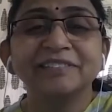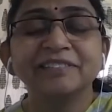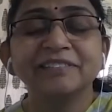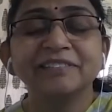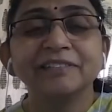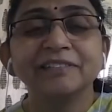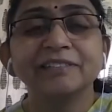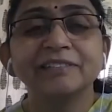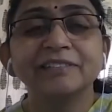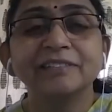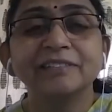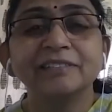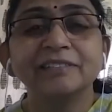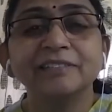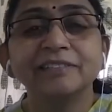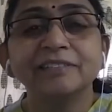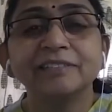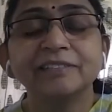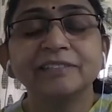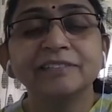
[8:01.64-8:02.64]

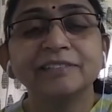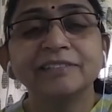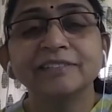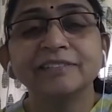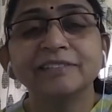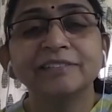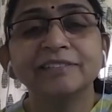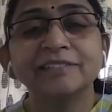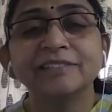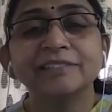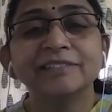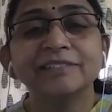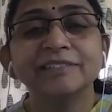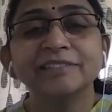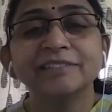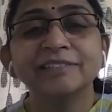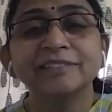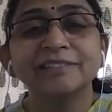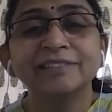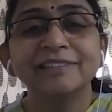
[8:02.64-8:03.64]

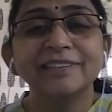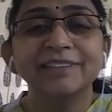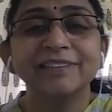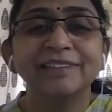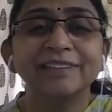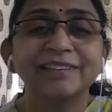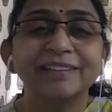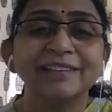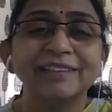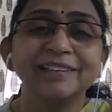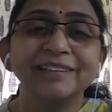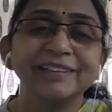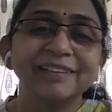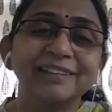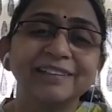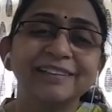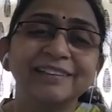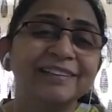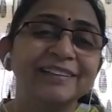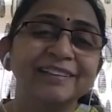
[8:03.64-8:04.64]

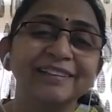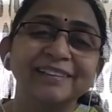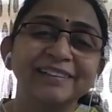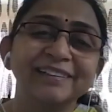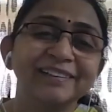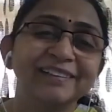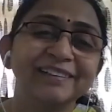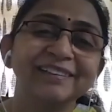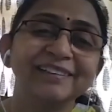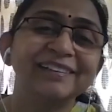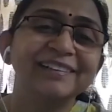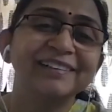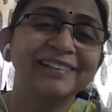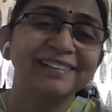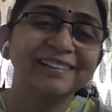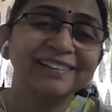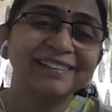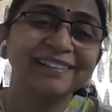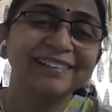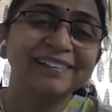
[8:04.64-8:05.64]

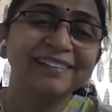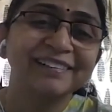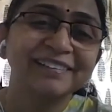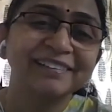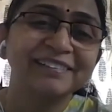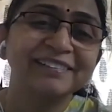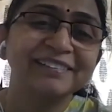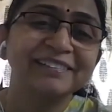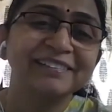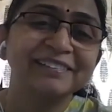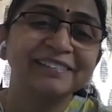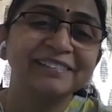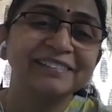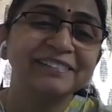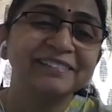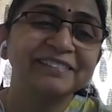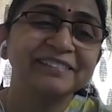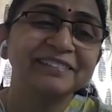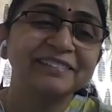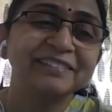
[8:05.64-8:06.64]

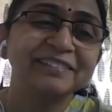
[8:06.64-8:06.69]
(not speaking)